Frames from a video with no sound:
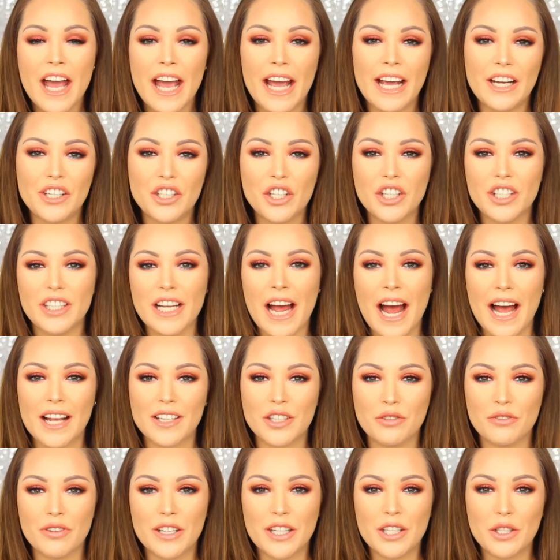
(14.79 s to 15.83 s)
It just
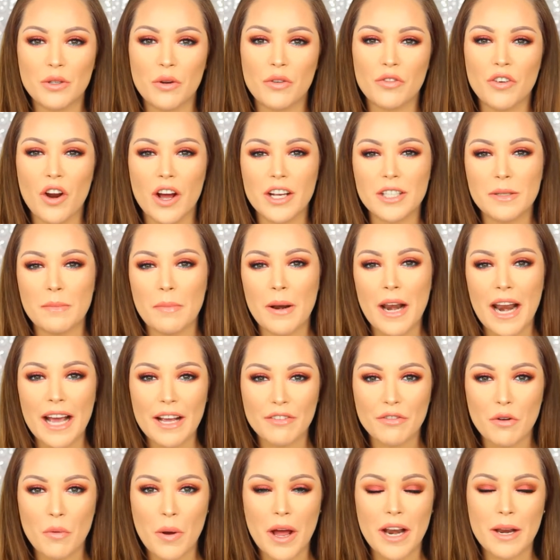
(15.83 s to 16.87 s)
adds a really sort of nice
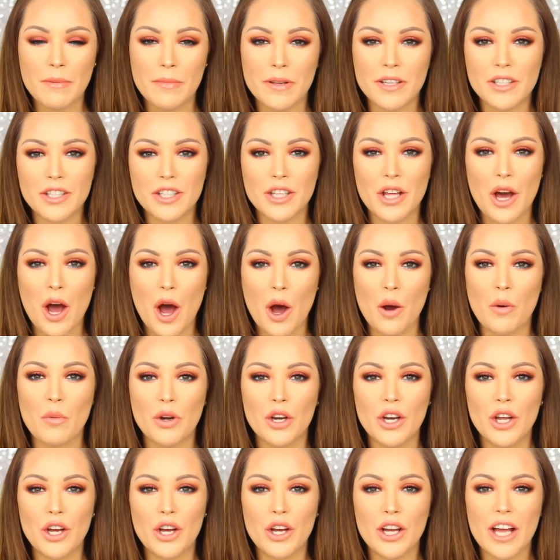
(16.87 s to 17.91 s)
playful element to the whole
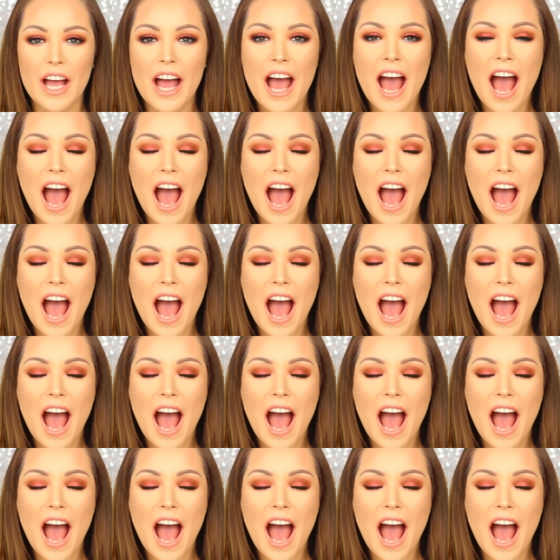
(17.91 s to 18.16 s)
look,